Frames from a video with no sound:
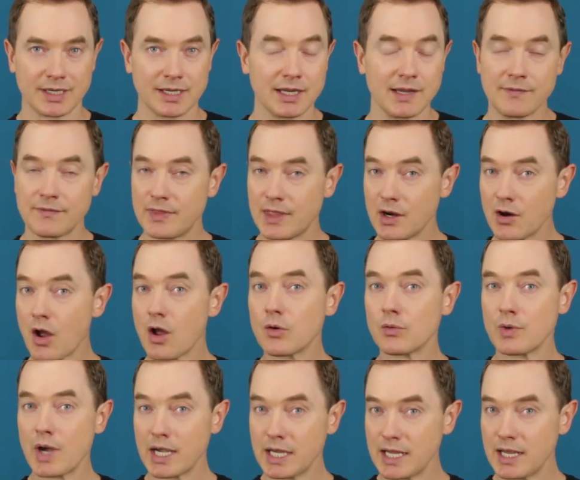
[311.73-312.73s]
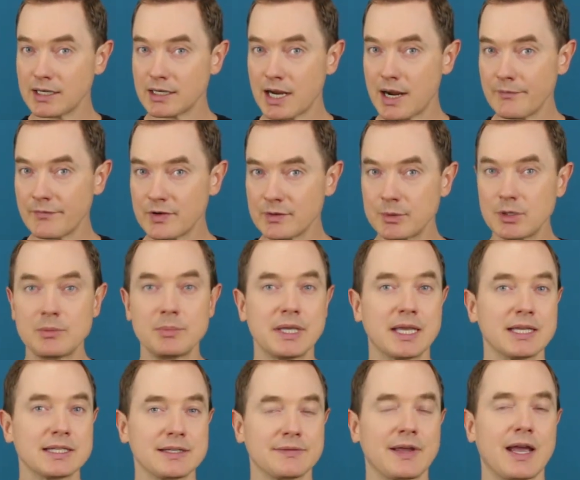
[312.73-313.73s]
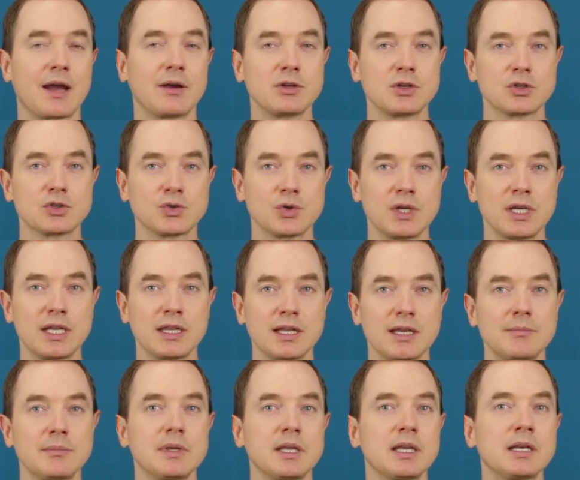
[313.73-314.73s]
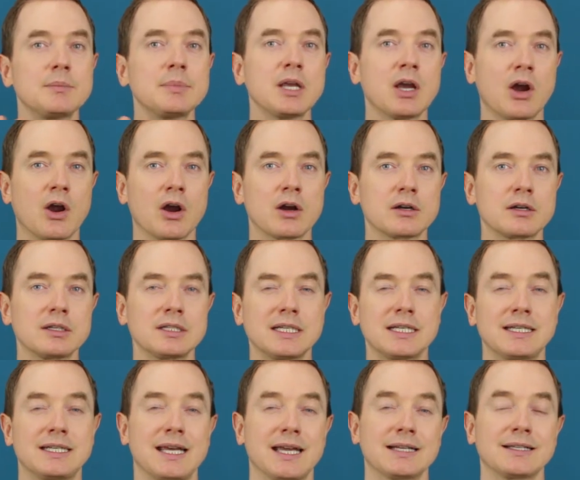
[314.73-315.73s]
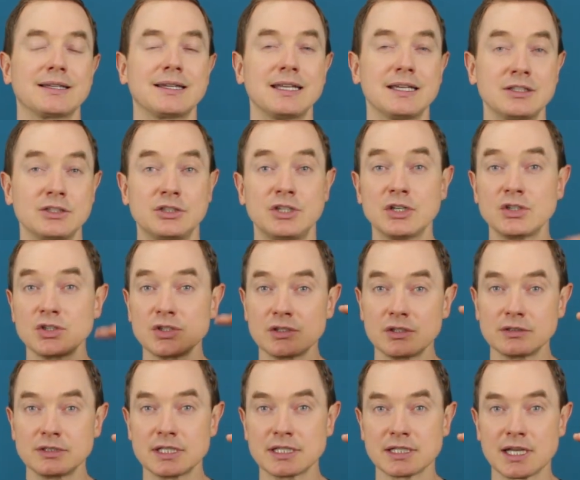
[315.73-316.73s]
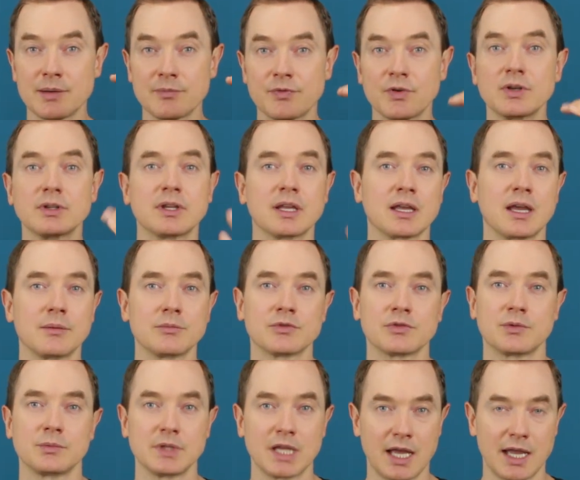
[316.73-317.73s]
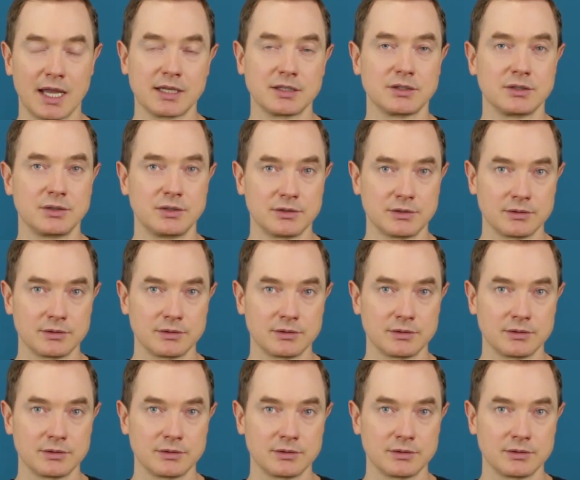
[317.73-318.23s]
If they're already uncomfortable because of how you're treating them, it'll be harder to detect the additional discomfort that comes from lying to you.